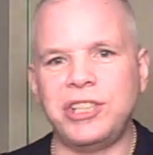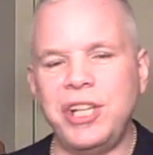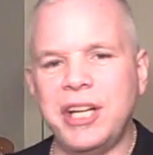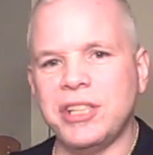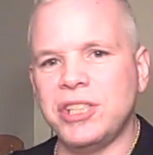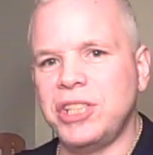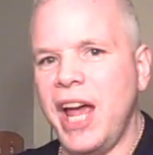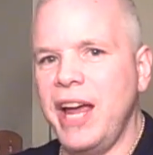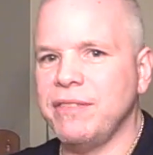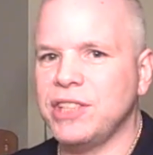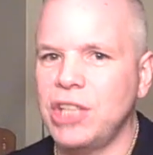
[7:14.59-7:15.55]
she can
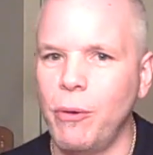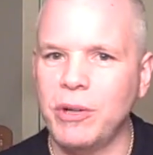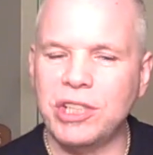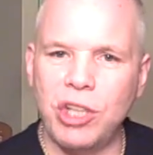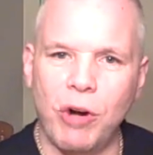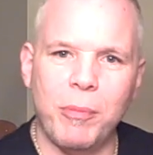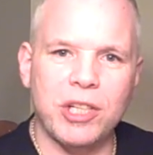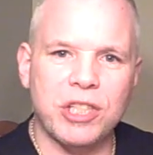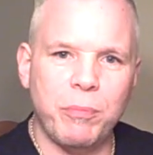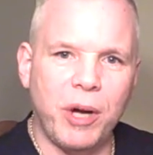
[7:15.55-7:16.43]
save so and so much